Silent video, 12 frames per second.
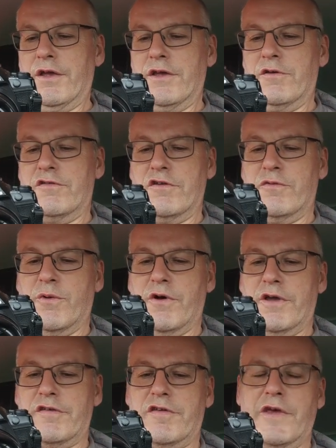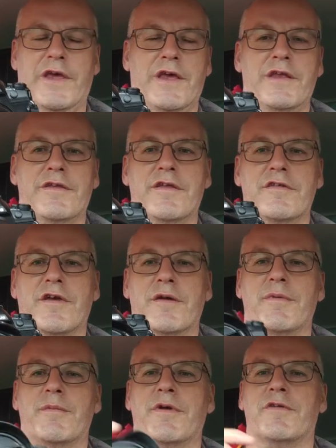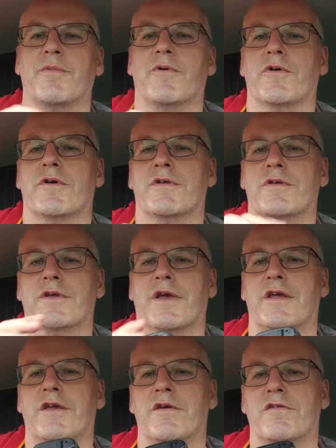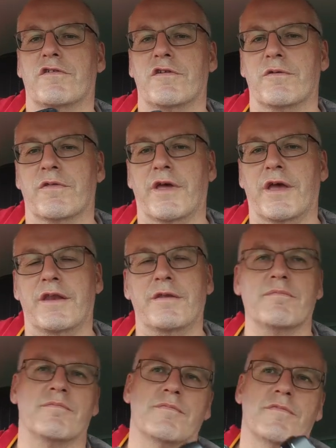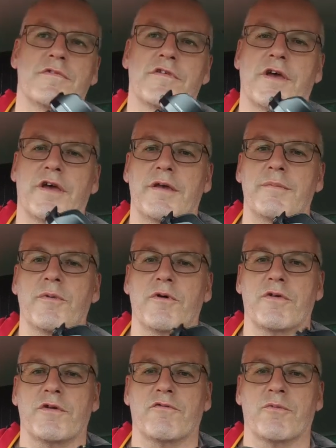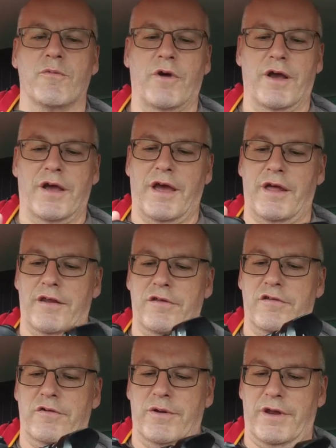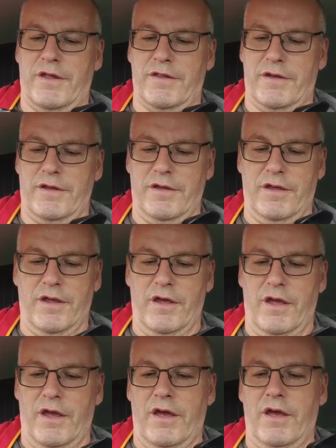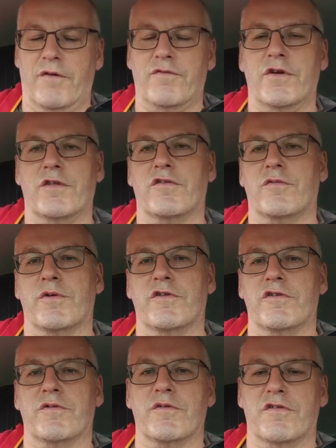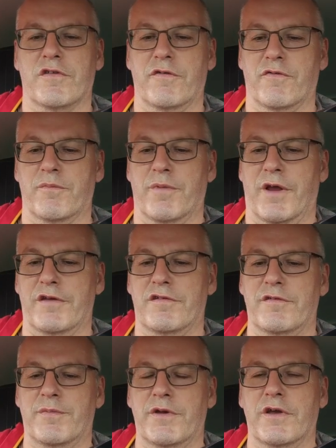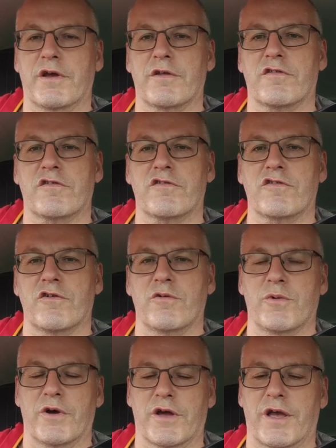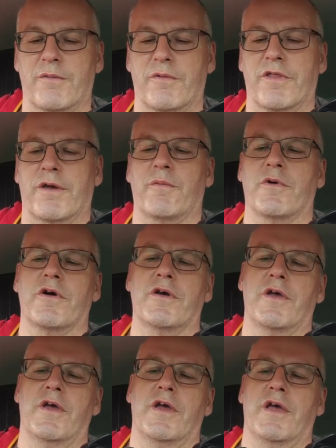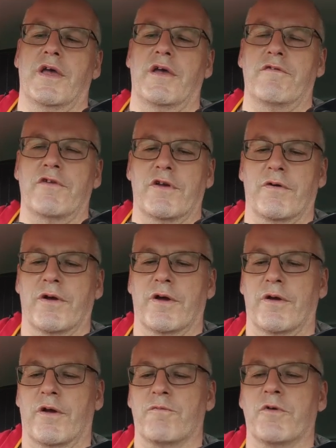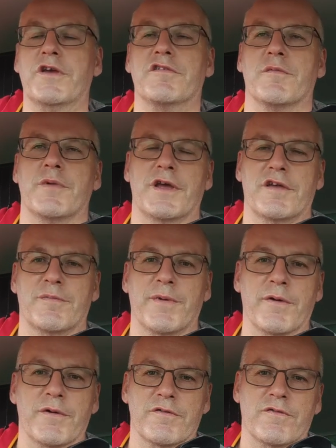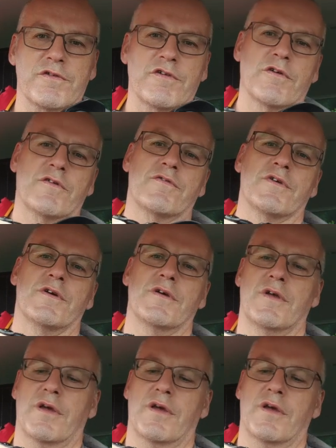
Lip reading: Usage-wise, didn't take me much more getting used to than, say, moving from one Canon to another. A few of the switches are in different places, but you could sort of work out what they were if you're a reasonably experienced photographer.